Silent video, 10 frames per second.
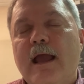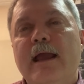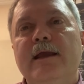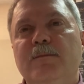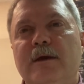
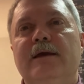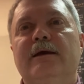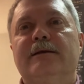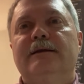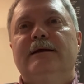
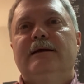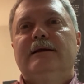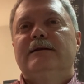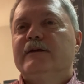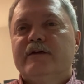Amen.
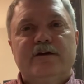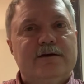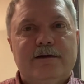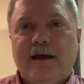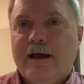
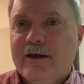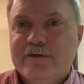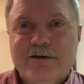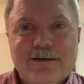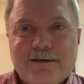Listen, guys,